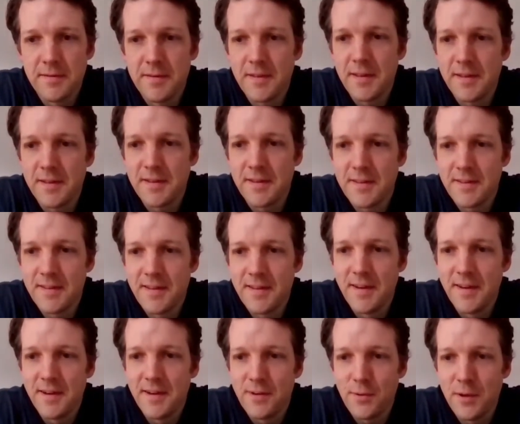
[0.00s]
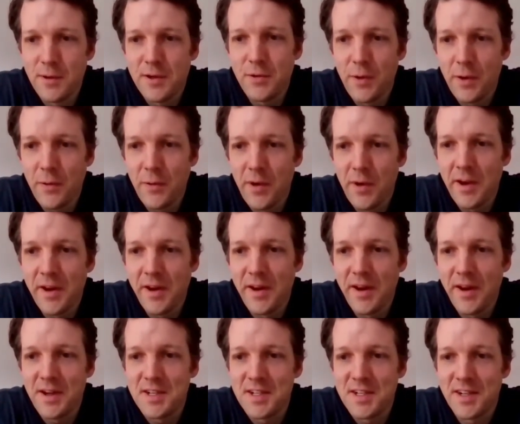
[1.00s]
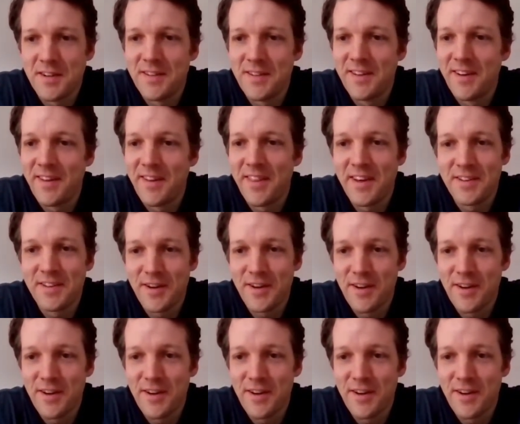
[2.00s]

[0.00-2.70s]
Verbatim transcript: That's 2021 in a nutshell. No, thanks